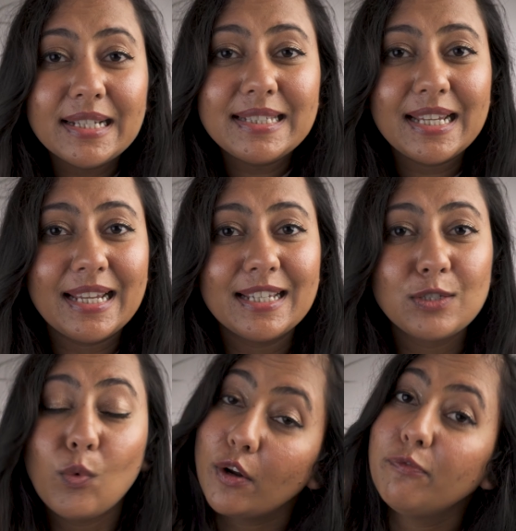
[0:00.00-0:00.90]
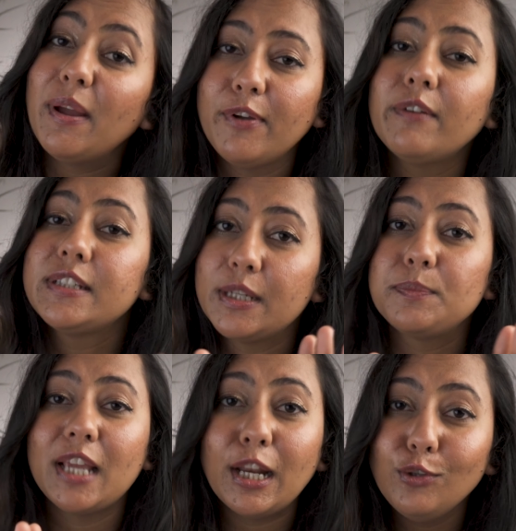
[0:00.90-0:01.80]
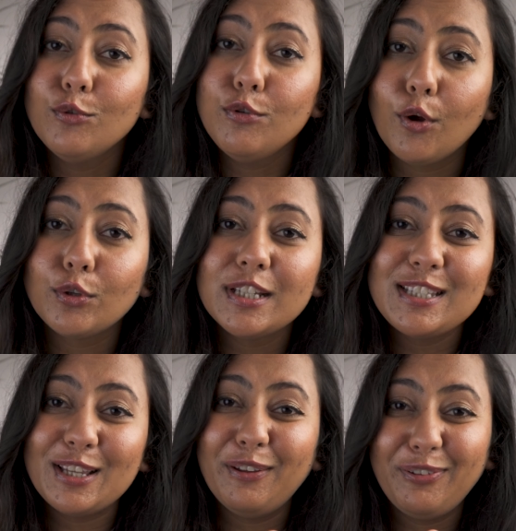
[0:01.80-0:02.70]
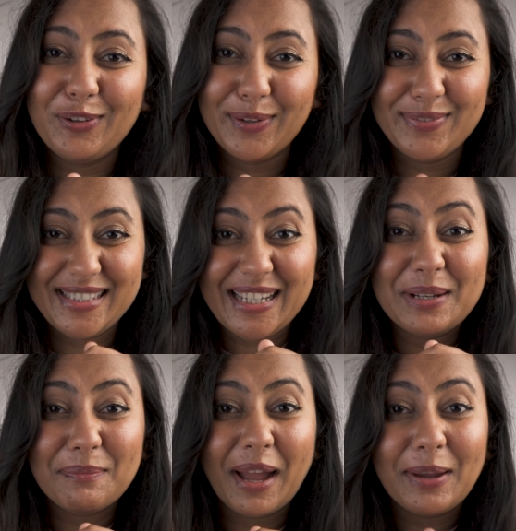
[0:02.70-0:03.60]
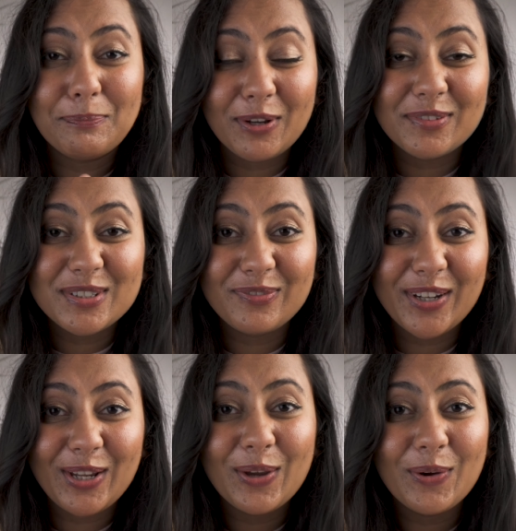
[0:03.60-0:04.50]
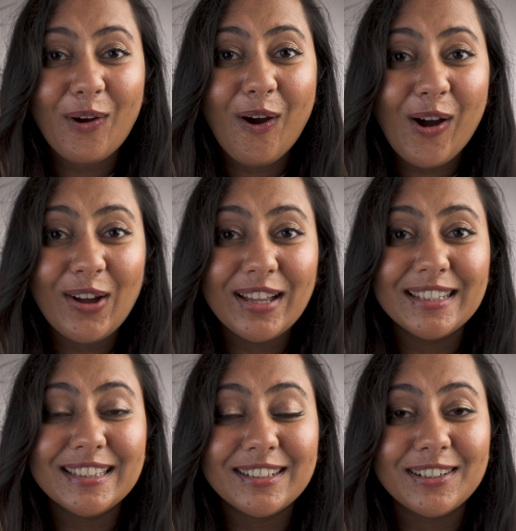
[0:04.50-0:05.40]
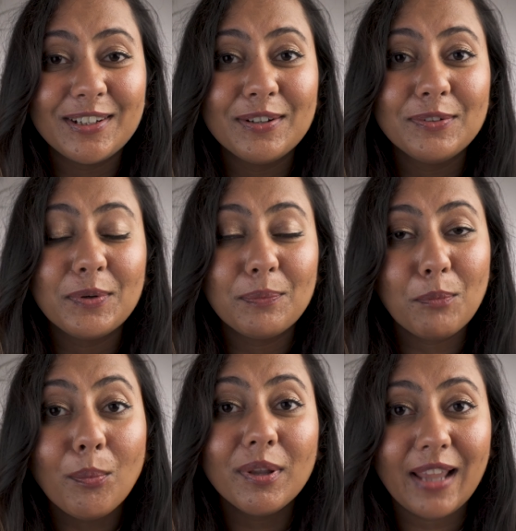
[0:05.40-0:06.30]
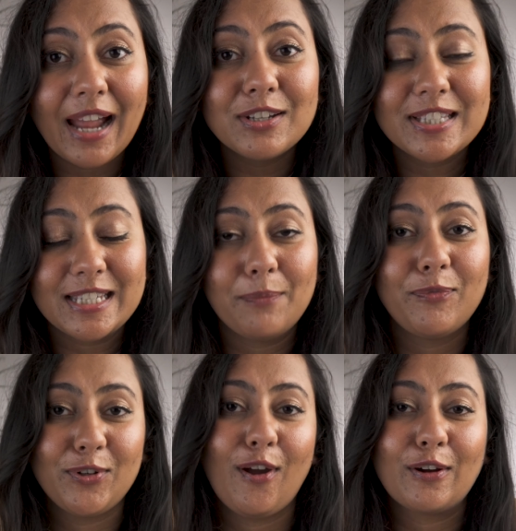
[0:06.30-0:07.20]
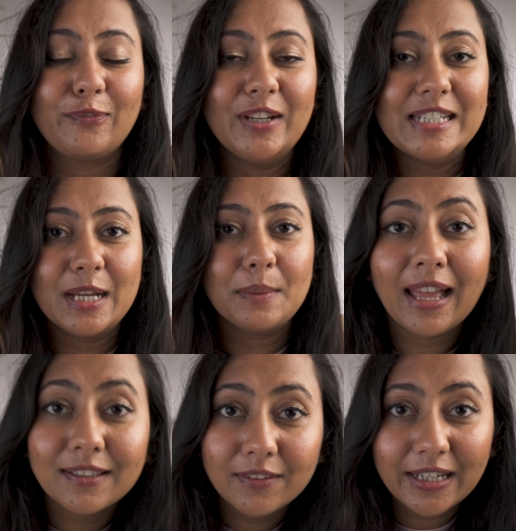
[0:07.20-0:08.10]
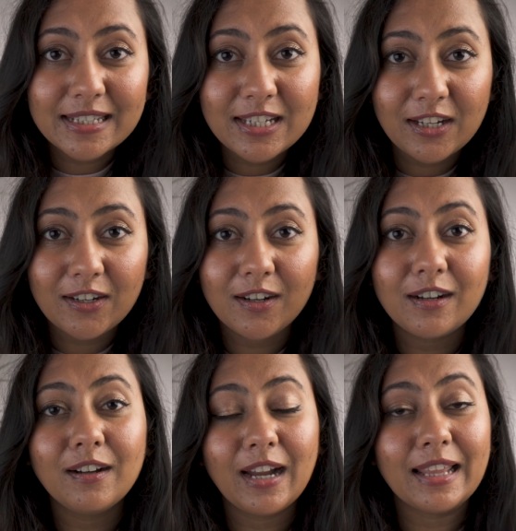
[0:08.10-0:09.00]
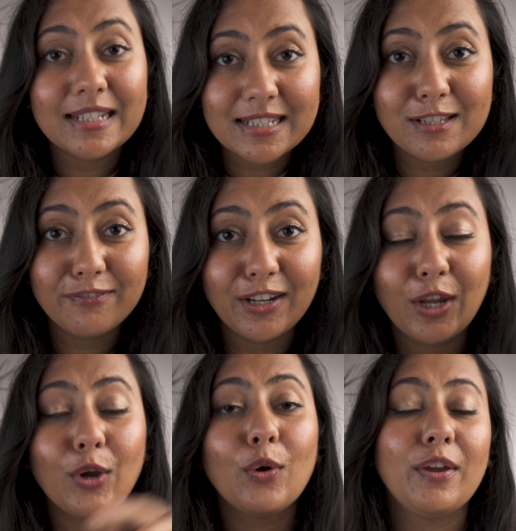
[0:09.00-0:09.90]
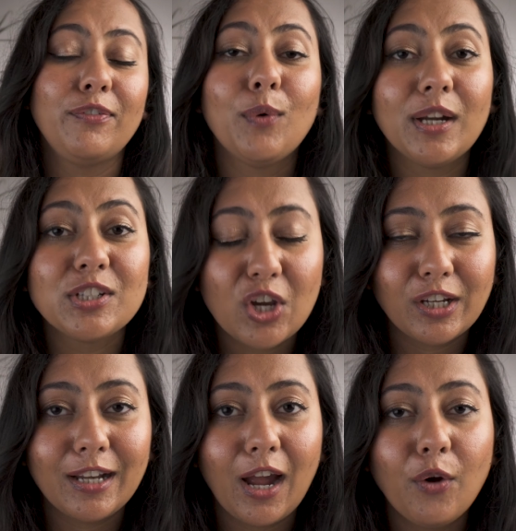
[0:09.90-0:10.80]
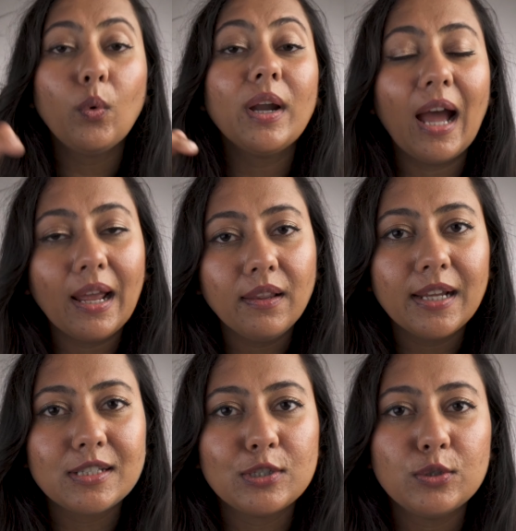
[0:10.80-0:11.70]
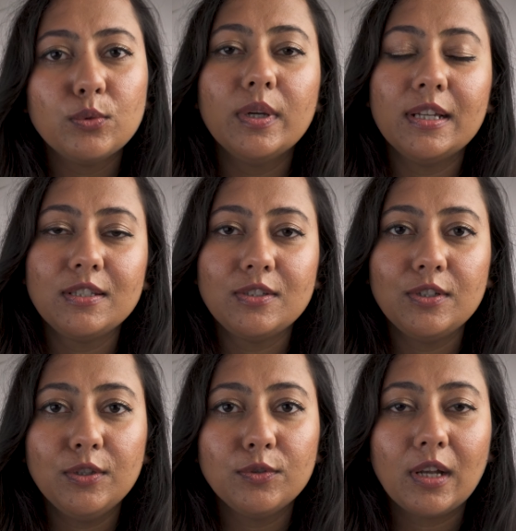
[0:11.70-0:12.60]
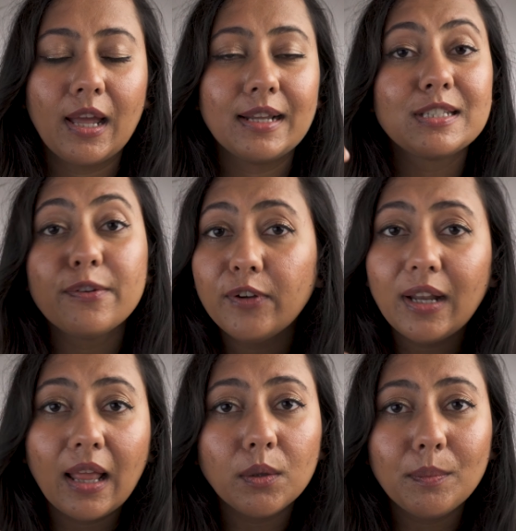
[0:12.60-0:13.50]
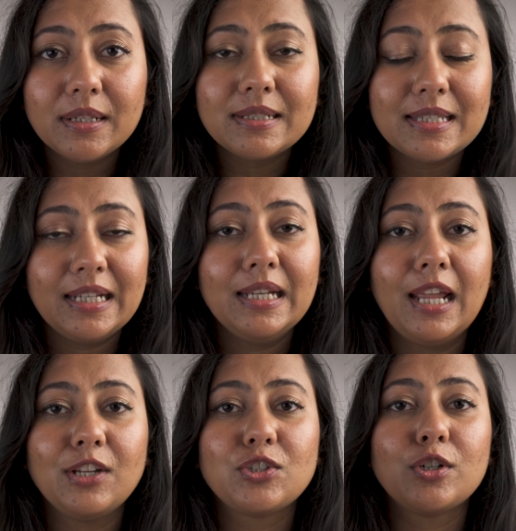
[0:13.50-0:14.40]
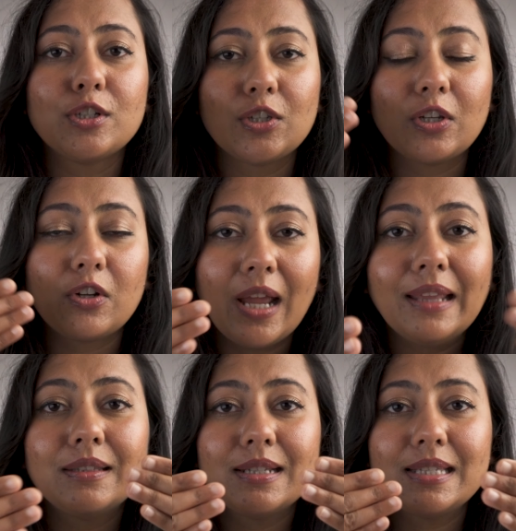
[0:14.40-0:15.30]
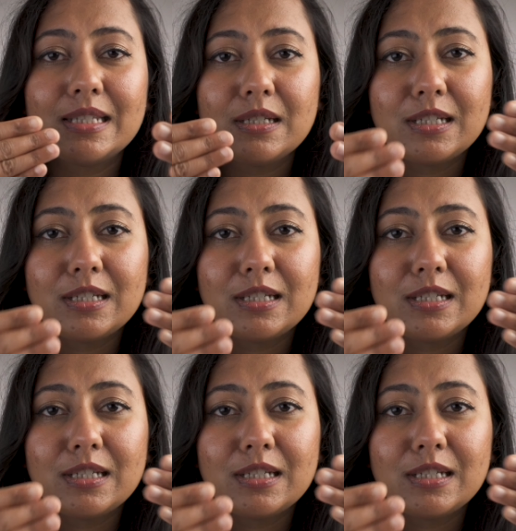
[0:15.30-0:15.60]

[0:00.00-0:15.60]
This is one of my favorite tips, and you know this if you've seen my previous video on the mobile landscape photography tip, and the link is here, and this is the video if you want to check it out. What I like to do is to utilize different elements in nature to create this